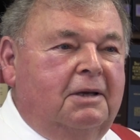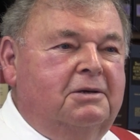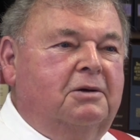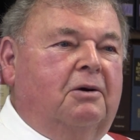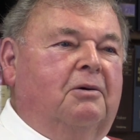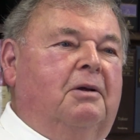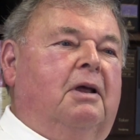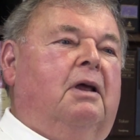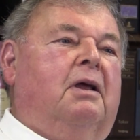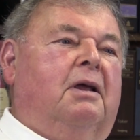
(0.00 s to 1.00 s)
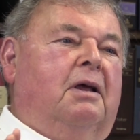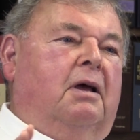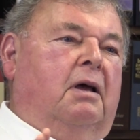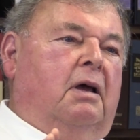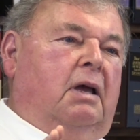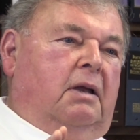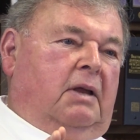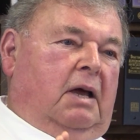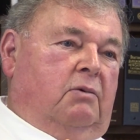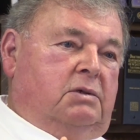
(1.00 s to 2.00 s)
So uh, and
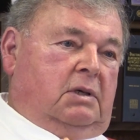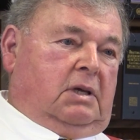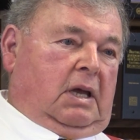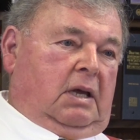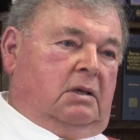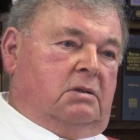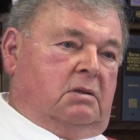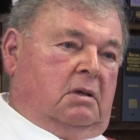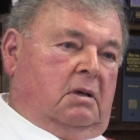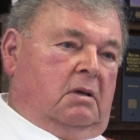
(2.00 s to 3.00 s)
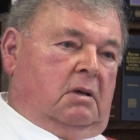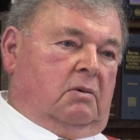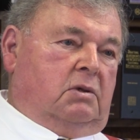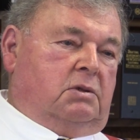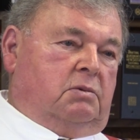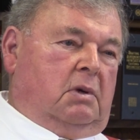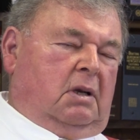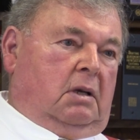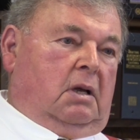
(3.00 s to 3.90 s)
that was the case. Uh, there was a,